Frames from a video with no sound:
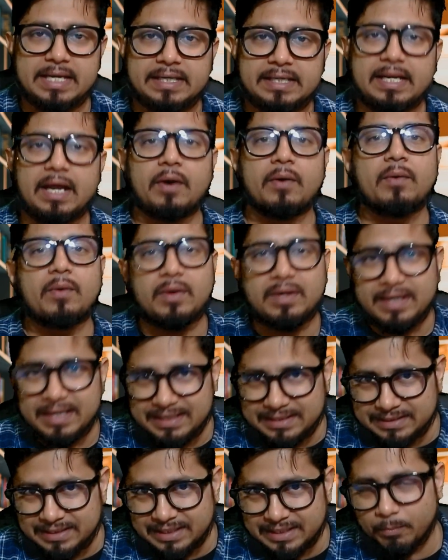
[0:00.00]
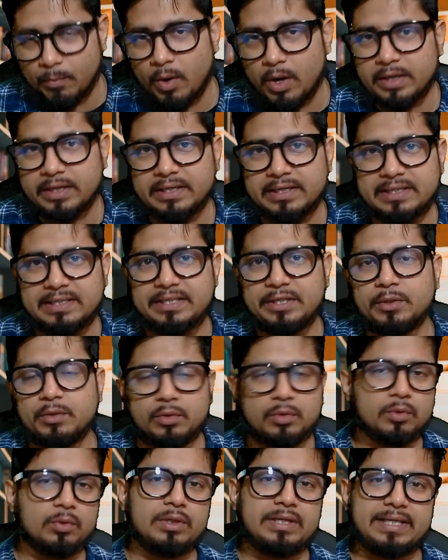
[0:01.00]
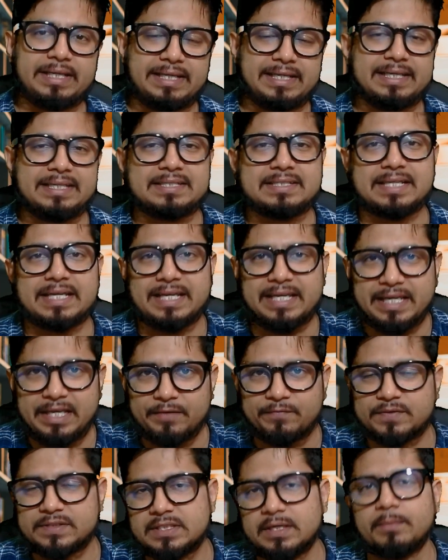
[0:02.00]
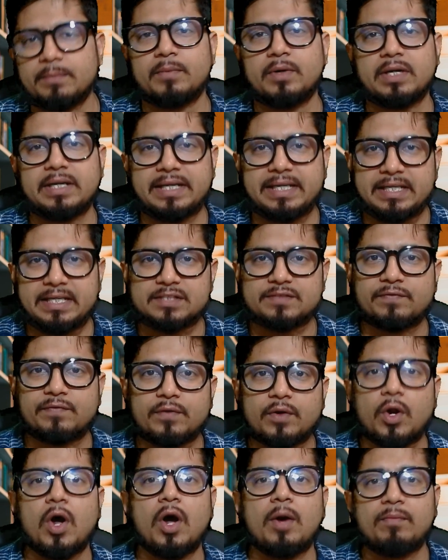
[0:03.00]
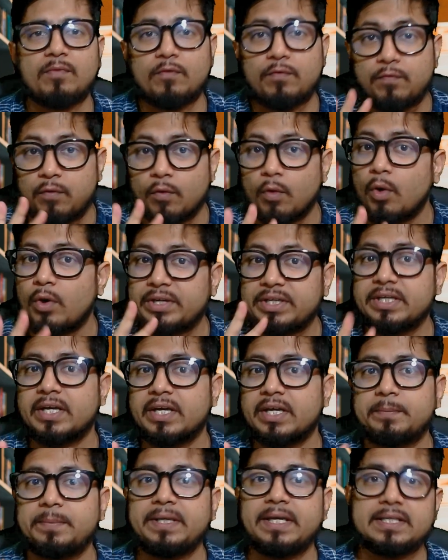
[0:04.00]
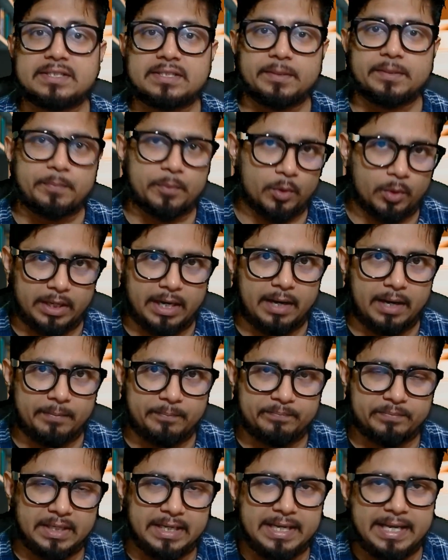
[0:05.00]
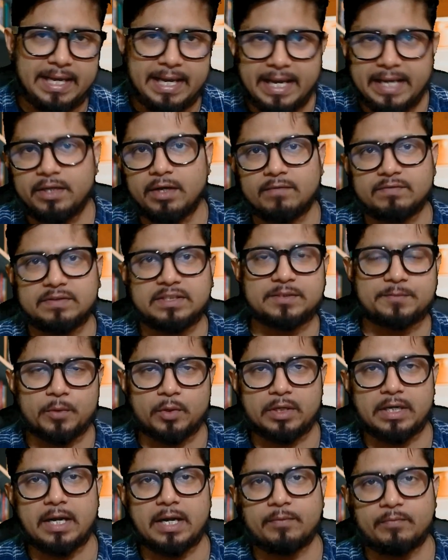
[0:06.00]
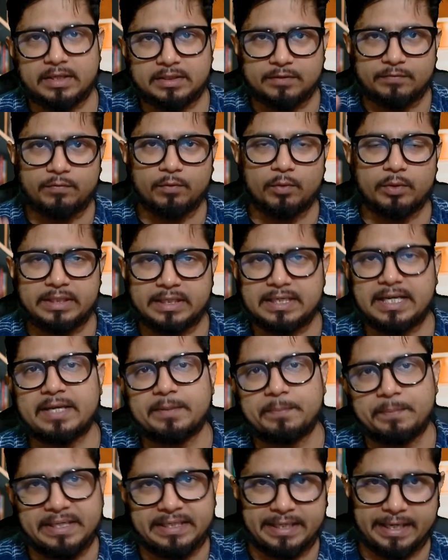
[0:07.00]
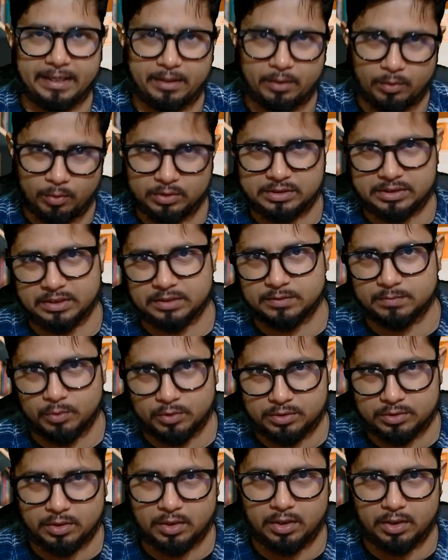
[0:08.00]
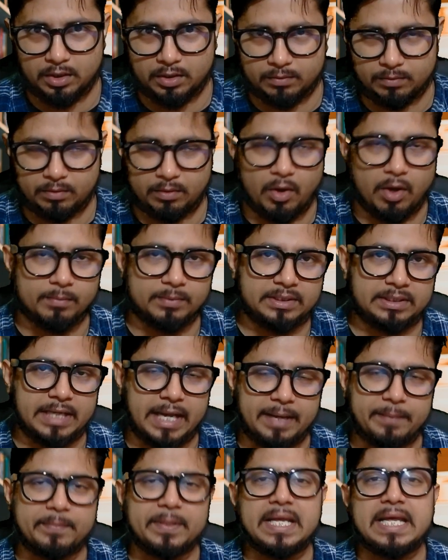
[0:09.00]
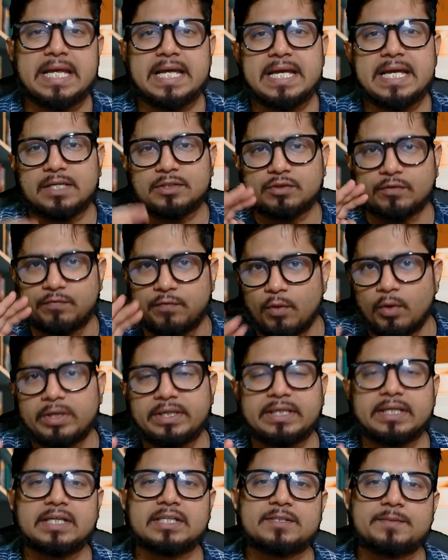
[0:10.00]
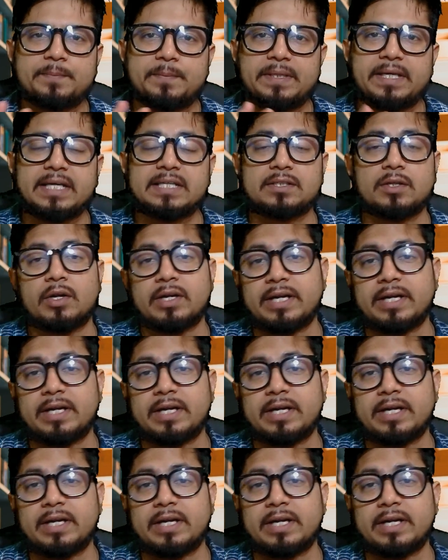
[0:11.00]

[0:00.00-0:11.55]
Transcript: Now, the modern new rule is if someone is from four year BSc program any of these program where the four year like btech courses most uh, common type so four years bs